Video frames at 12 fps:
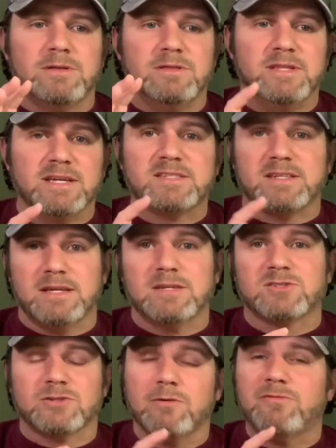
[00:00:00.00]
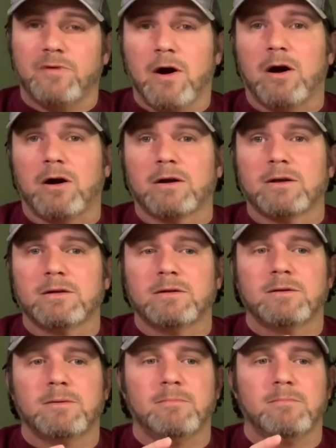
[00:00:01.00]
this is so far
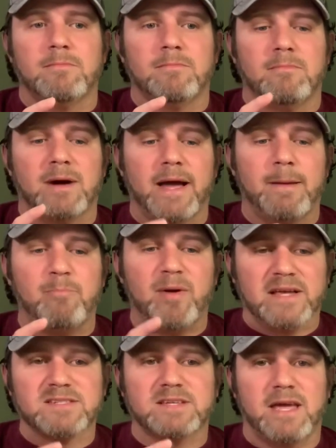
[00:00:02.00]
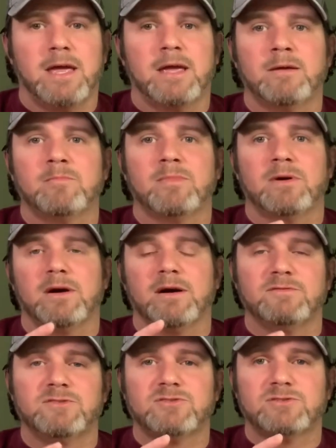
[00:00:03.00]
my best game
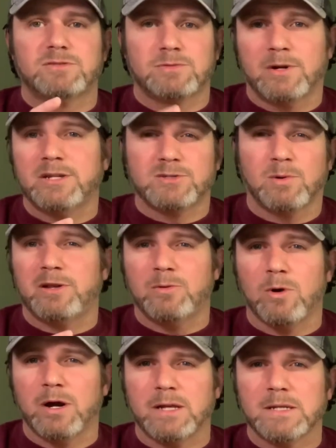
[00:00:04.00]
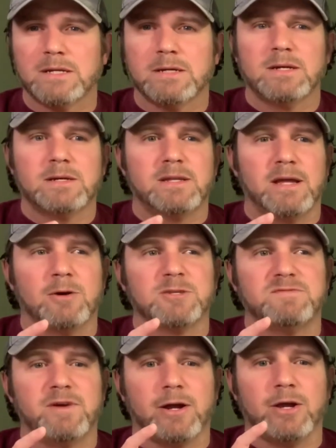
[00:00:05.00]
of 2021. Now,
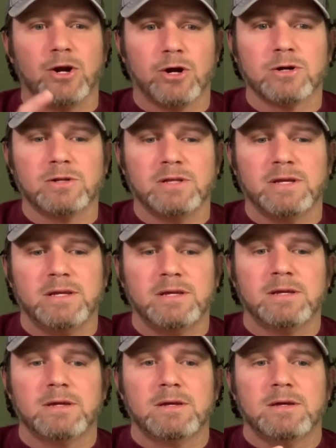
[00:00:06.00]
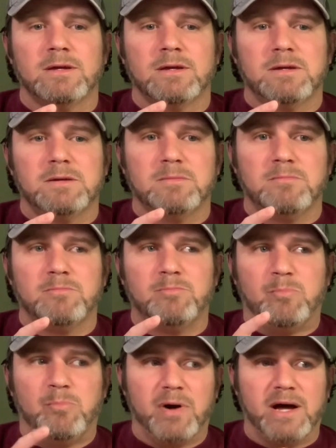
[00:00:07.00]
it's very early
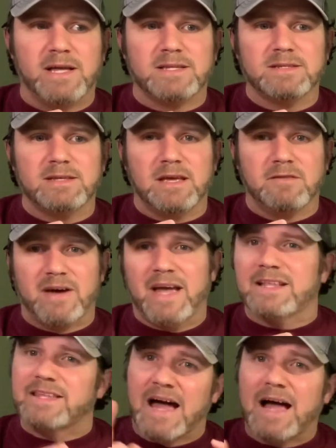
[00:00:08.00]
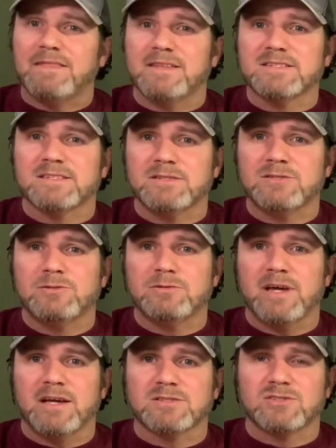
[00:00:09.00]
but if I had gotten this in
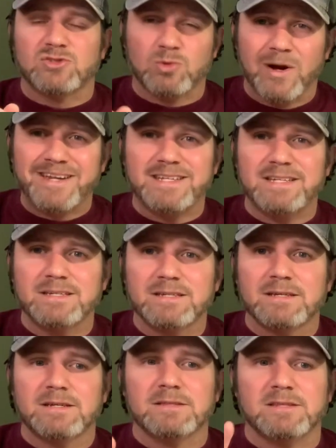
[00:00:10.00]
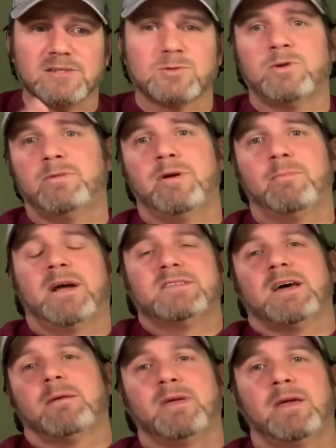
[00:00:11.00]
2020, this would have been my
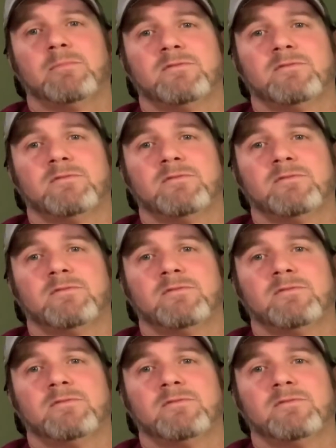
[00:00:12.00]
top game of